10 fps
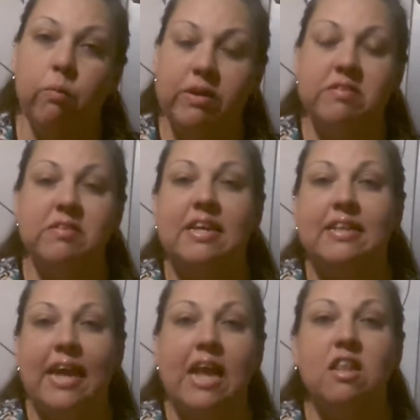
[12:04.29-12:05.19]
And we see
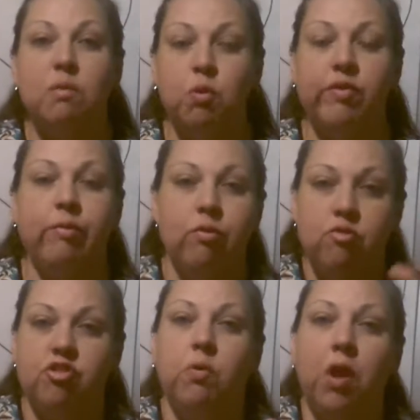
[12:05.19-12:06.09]
at the end of the movie where
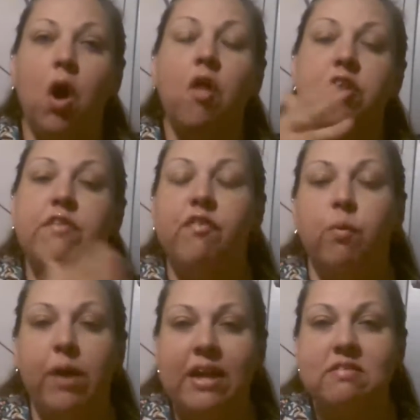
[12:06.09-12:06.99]
they're showing all the
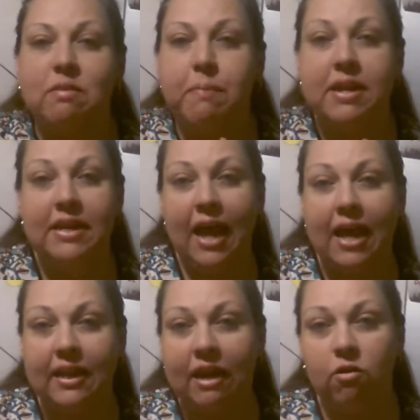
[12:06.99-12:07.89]
different ways, depending
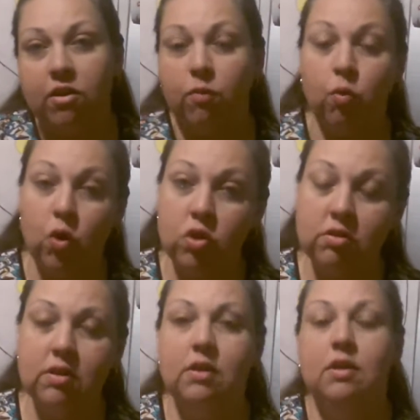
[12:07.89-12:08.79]
on the area of the world,